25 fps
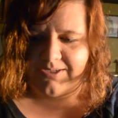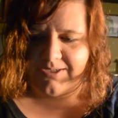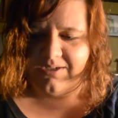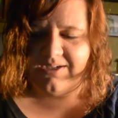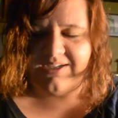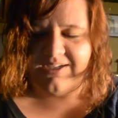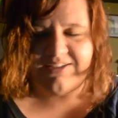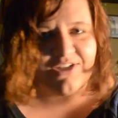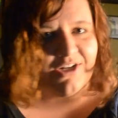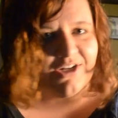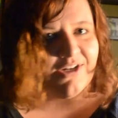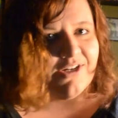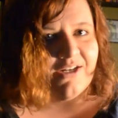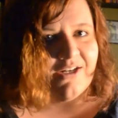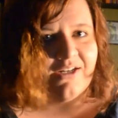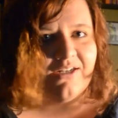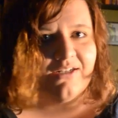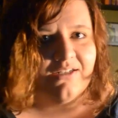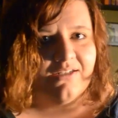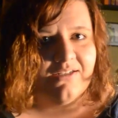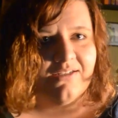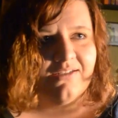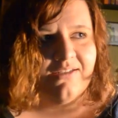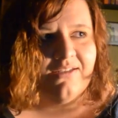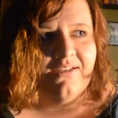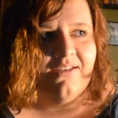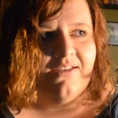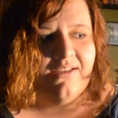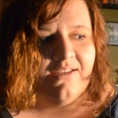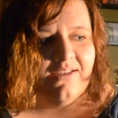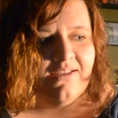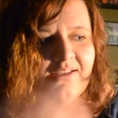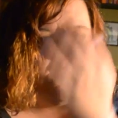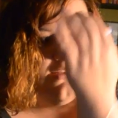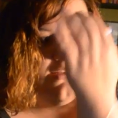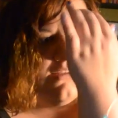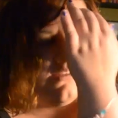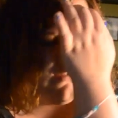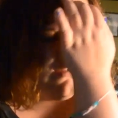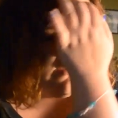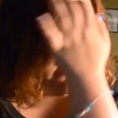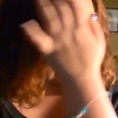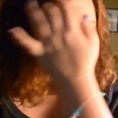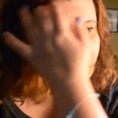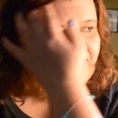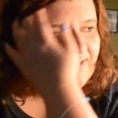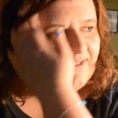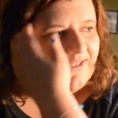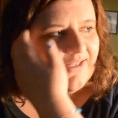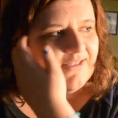It's hard.
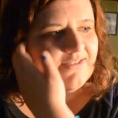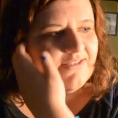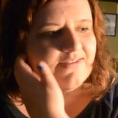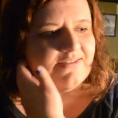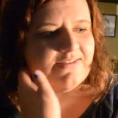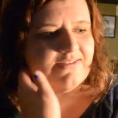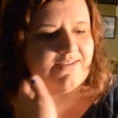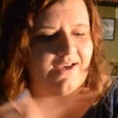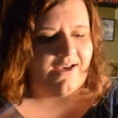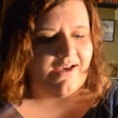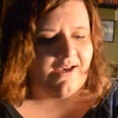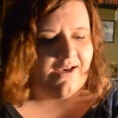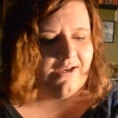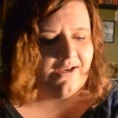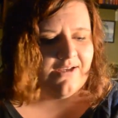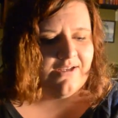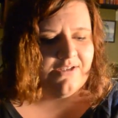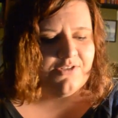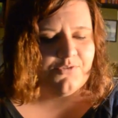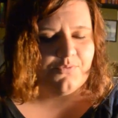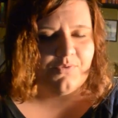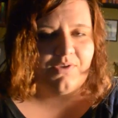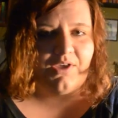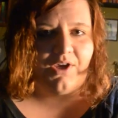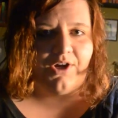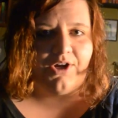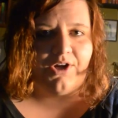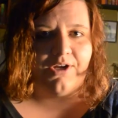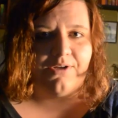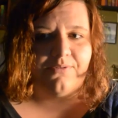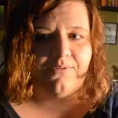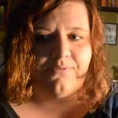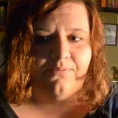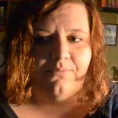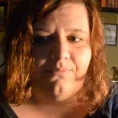It's really hard.